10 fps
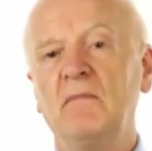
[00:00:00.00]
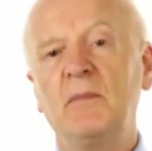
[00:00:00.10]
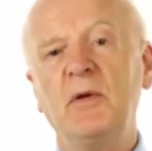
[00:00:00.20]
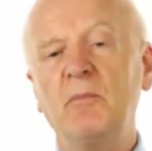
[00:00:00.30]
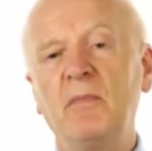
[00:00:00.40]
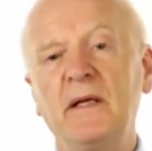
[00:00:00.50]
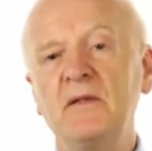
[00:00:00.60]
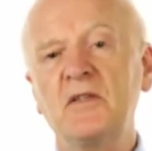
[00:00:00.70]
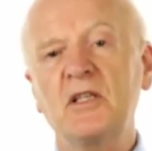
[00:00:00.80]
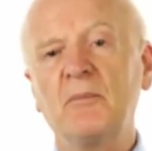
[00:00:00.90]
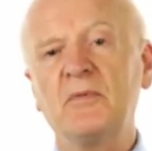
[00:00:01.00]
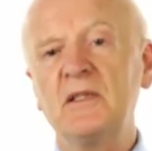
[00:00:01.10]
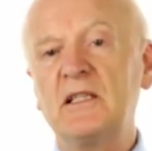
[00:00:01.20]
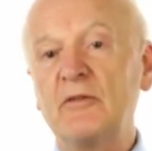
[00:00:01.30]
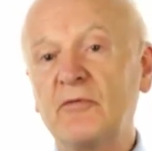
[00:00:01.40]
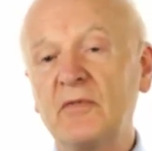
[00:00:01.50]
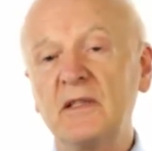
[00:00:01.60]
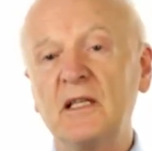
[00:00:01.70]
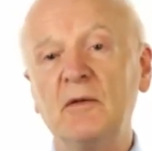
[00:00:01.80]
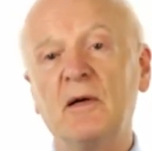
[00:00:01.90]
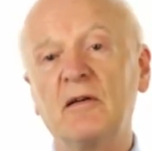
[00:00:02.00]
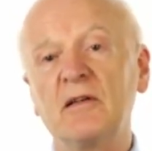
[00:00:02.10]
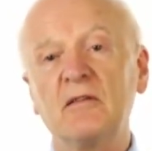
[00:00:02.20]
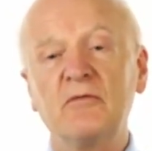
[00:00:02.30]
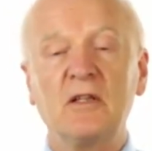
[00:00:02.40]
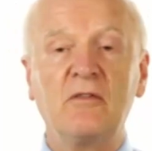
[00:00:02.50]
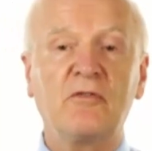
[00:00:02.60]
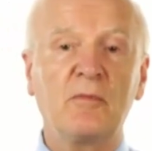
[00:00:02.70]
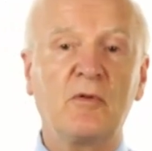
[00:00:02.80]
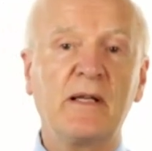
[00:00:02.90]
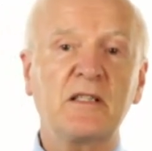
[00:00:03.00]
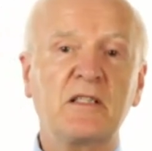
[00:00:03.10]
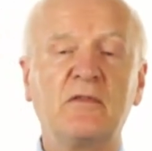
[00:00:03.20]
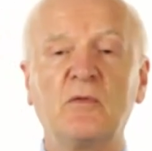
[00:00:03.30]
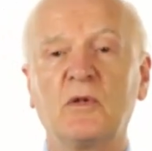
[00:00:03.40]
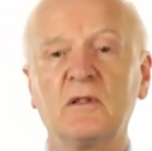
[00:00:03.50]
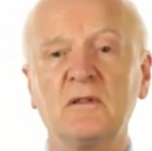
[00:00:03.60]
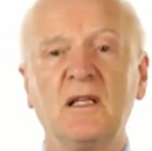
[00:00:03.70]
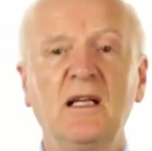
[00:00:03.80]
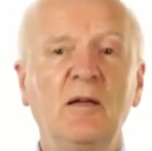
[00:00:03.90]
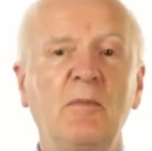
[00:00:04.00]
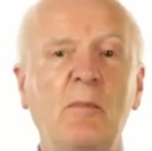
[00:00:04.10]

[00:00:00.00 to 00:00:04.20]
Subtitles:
Maybe it means something different in America than from the rest of the world,